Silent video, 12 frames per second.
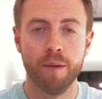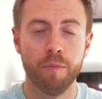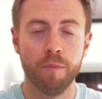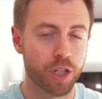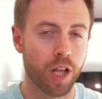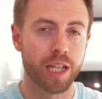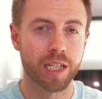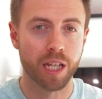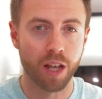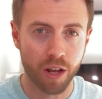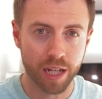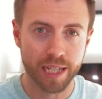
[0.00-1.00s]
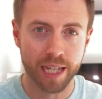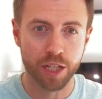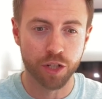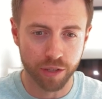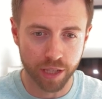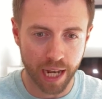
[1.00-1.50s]
much like Solana did
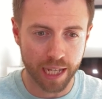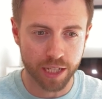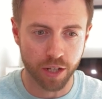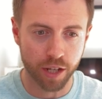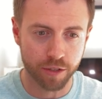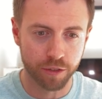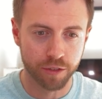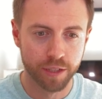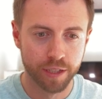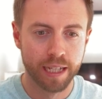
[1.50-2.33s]
during the last cycle.